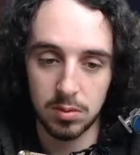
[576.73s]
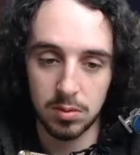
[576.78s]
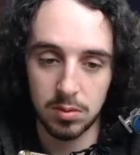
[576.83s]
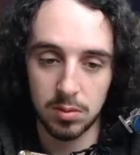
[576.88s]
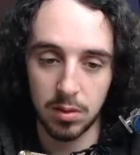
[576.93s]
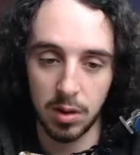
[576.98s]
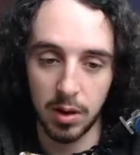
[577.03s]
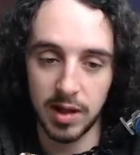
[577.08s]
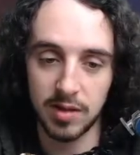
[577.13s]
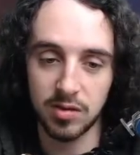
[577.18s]

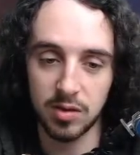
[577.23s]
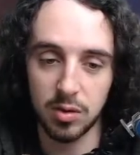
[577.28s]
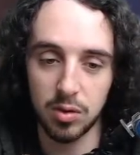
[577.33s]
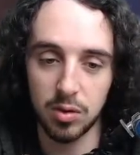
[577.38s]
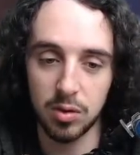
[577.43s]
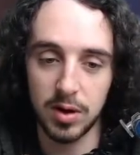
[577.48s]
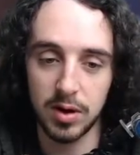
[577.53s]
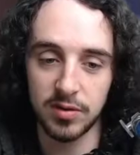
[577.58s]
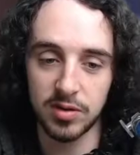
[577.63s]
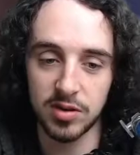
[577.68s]
Oh, that's
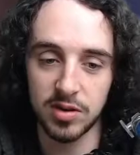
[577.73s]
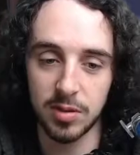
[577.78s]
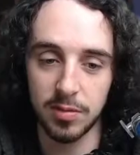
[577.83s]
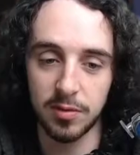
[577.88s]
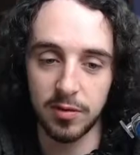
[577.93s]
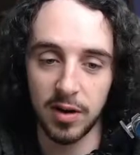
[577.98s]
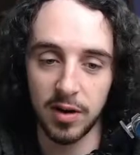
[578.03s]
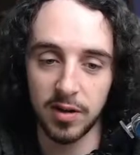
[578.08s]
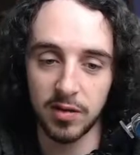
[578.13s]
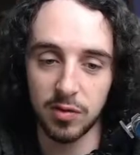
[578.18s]
cool. Every time you
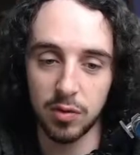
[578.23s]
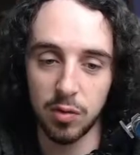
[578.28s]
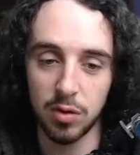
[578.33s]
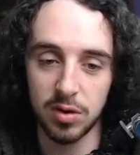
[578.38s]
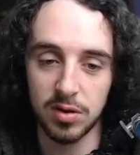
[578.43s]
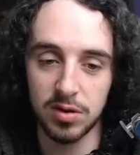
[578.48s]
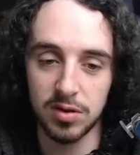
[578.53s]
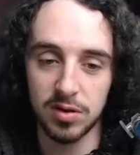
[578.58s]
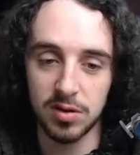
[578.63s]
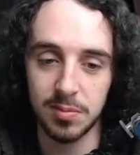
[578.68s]
fast
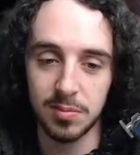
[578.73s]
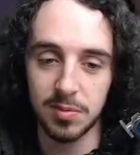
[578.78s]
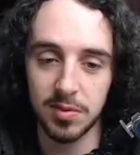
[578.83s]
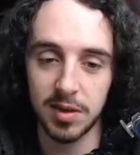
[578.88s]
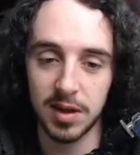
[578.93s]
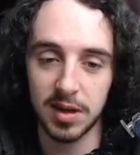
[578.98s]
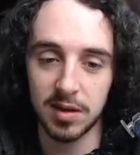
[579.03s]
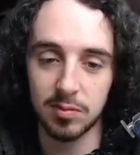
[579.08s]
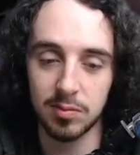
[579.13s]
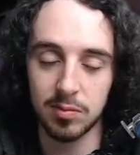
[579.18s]
forward, the
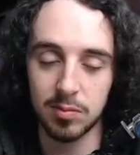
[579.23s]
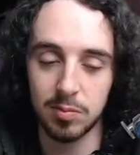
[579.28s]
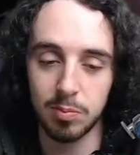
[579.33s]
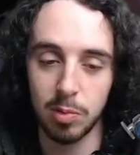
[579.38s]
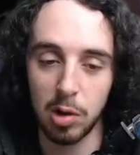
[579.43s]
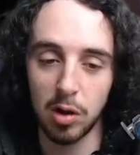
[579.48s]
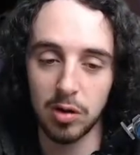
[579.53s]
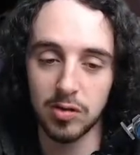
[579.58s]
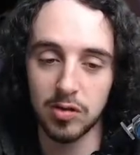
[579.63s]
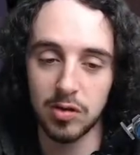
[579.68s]
thing
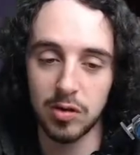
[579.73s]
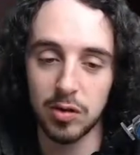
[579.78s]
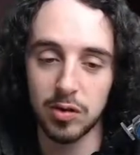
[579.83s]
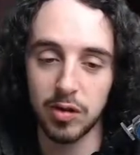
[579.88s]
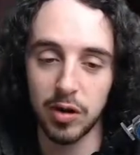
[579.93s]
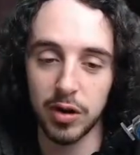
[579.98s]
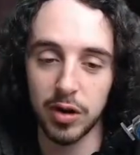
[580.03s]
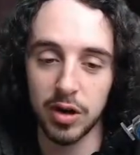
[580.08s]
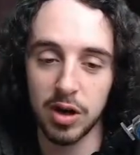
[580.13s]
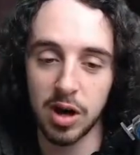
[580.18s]
blocks you so
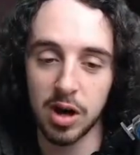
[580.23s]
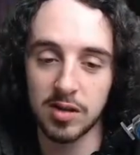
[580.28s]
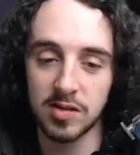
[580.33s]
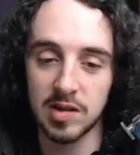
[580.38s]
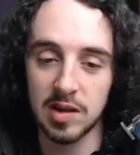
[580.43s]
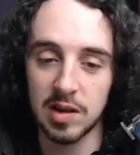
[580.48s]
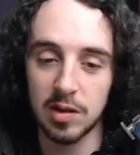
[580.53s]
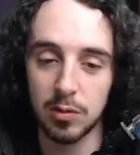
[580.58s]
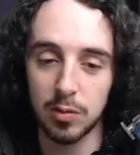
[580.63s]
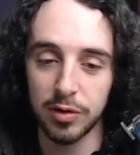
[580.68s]
you can't
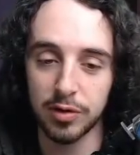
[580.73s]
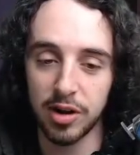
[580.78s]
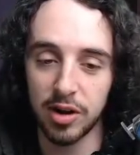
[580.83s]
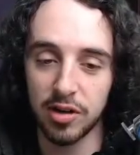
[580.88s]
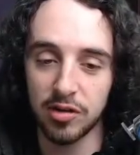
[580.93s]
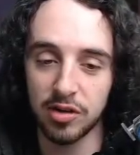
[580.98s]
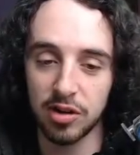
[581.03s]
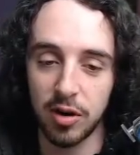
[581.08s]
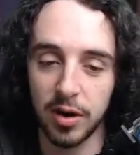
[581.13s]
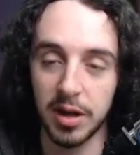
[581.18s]
see the
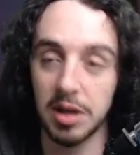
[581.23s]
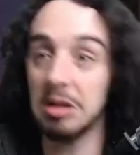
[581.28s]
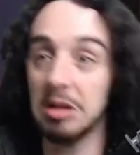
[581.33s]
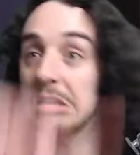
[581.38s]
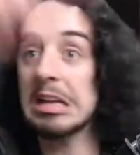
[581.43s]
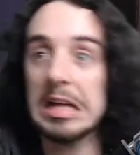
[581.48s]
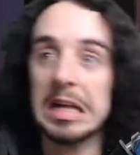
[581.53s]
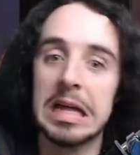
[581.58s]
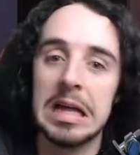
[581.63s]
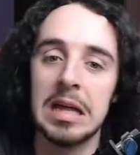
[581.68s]
rotation going.
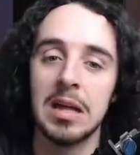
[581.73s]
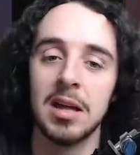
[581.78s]
Ah!